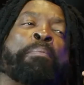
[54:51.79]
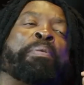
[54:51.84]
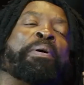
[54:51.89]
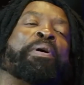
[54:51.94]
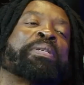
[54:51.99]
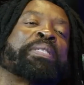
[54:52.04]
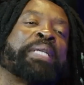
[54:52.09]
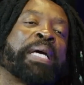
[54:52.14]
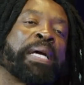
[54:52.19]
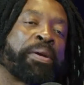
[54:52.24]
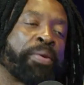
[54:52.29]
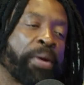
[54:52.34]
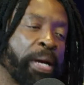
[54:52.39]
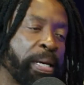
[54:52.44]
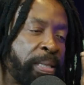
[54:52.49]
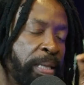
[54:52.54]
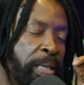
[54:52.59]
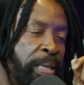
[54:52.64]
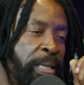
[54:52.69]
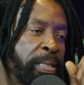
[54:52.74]
Because they
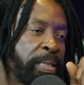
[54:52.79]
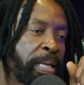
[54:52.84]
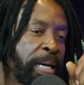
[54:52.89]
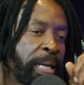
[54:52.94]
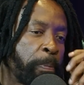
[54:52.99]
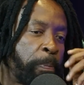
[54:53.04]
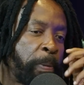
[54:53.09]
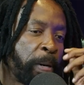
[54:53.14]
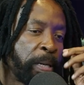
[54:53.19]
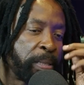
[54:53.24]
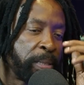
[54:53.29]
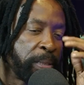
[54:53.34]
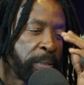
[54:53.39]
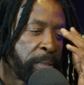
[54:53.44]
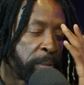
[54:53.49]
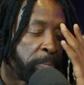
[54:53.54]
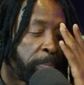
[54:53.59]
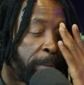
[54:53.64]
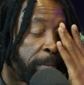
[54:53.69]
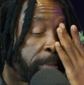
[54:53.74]
created these other parties.
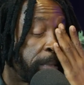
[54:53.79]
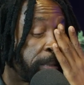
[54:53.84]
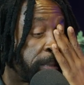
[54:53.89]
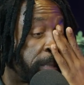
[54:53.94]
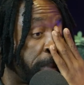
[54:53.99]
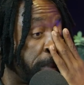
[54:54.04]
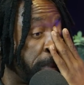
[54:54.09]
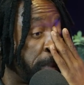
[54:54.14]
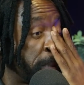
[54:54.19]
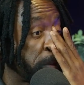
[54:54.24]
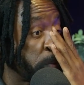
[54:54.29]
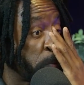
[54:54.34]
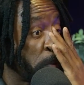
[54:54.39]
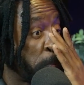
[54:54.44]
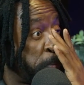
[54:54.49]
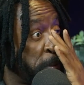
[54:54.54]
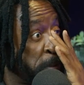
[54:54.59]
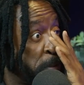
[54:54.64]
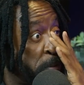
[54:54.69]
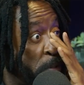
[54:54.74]
As much as the leaders were
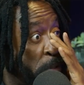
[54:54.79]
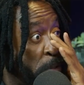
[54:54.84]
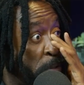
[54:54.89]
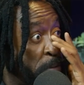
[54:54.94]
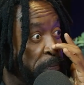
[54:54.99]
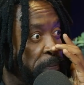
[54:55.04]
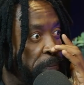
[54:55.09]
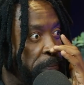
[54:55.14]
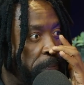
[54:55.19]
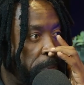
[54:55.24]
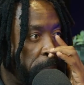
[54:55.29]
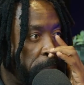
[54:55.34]
pissed off,